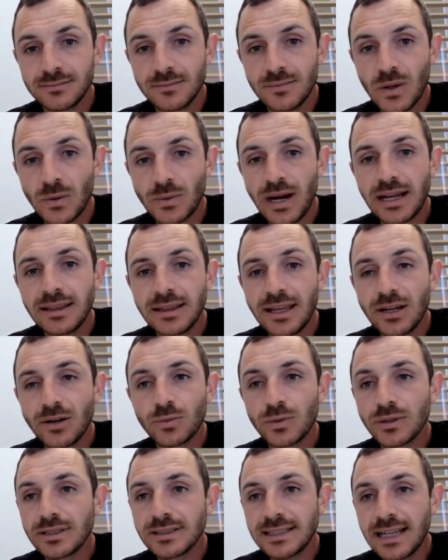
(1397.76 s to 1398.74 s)
Right? They
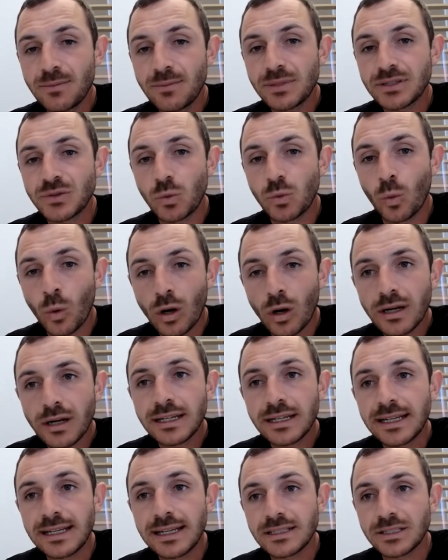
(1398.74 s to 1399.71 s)
don't realize how much work
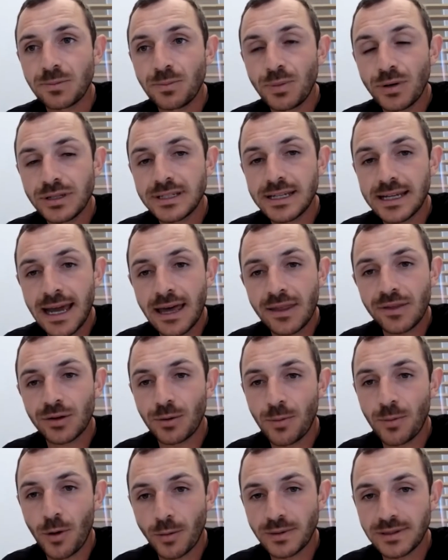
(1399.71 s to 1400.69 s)
it is to put together
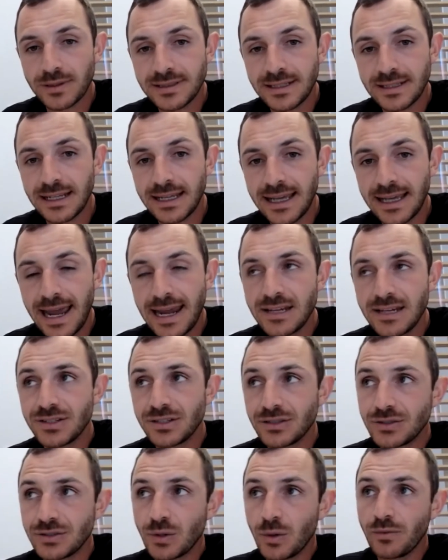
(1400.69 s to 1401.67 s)
apartment
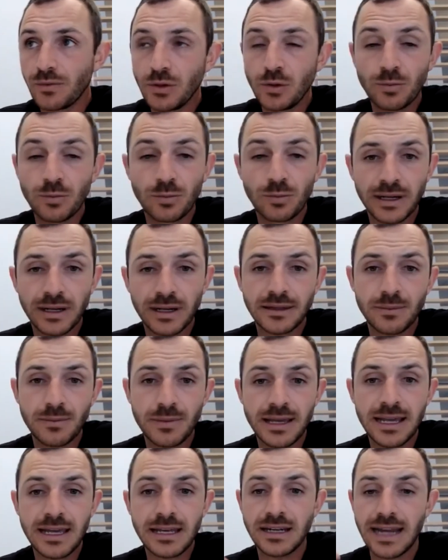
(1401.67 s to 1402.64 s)
syndication. So if you bring them
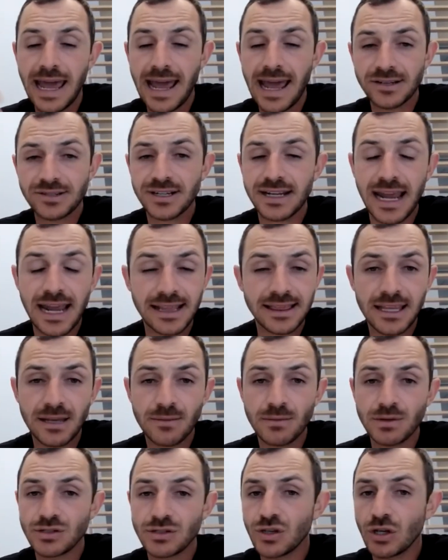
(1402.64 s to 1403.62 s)
in and educate
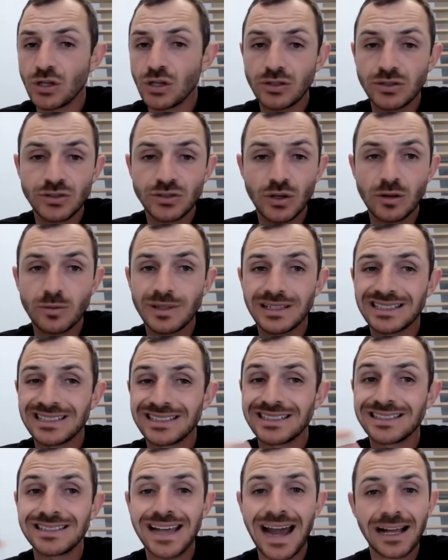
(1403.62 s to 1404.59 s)
them and show them
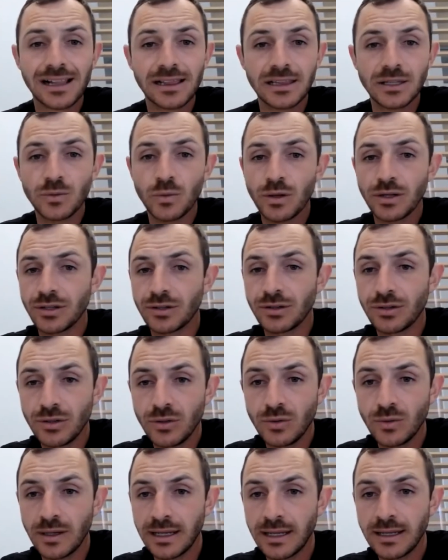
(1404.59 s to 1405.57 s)
exactly what you're
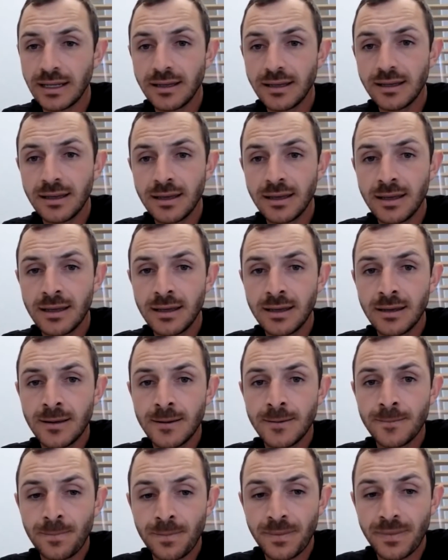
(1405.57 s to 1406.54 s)
doing,
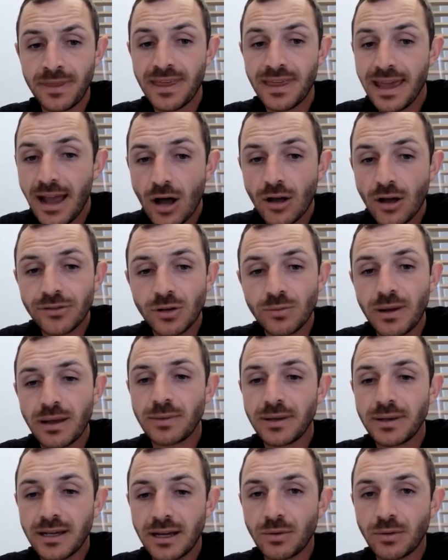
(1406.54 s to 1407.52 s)
they also may
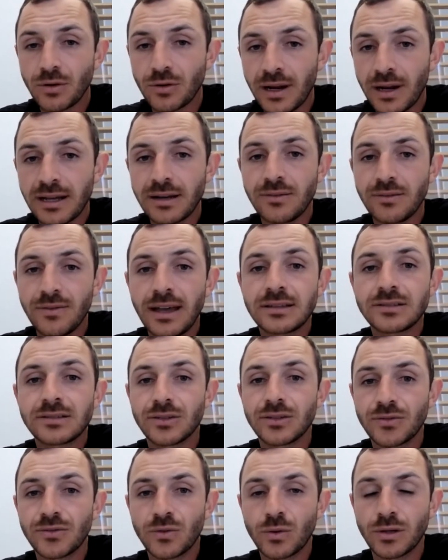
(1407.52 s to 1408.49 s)
become great
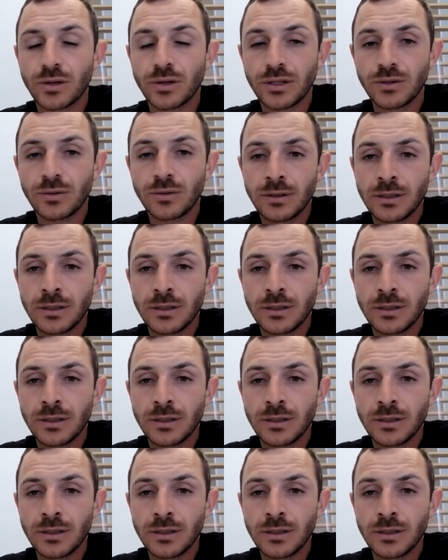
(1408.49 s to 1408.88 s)
investors for you.